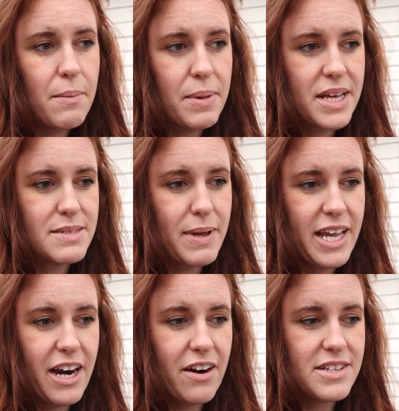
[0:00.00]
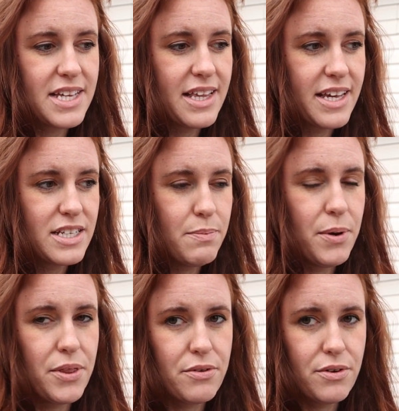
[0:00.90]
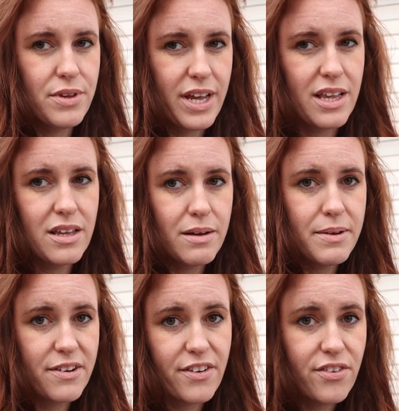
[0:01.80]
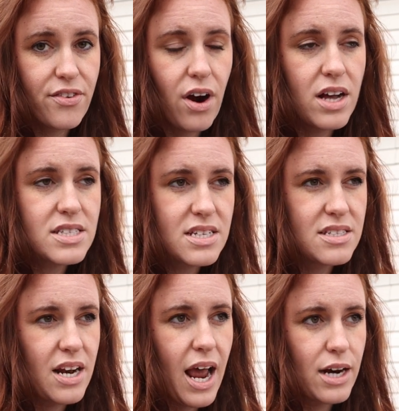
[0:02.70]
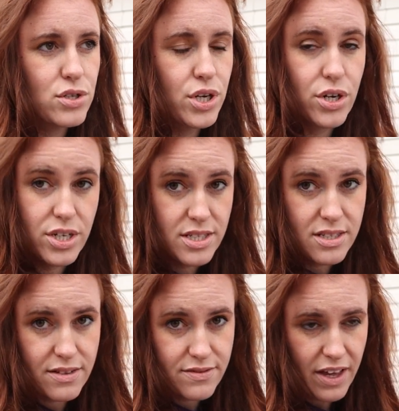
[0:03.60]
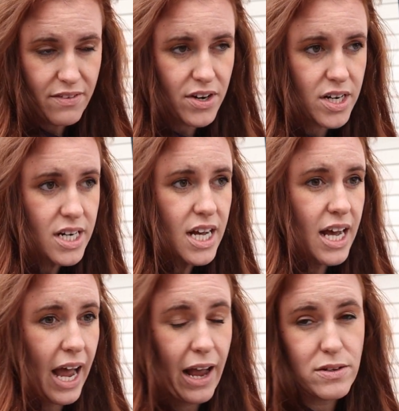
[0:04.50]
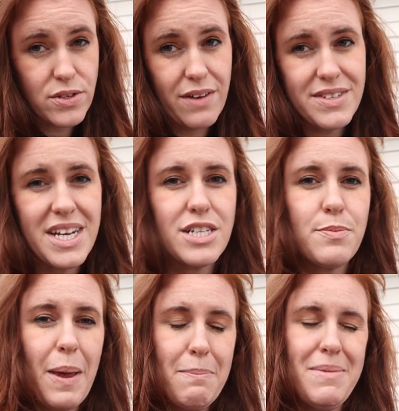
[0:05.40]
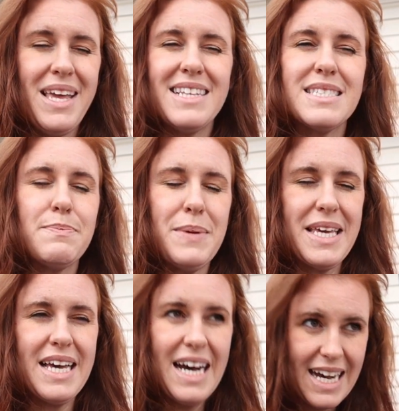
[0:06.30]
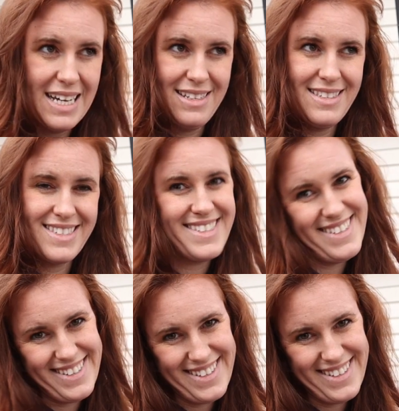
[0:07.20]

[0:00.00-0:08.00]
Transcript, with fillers: because my carrots I like to put through like a little bit of a frost because it actually increases the flavor. I also haven't touched my beets because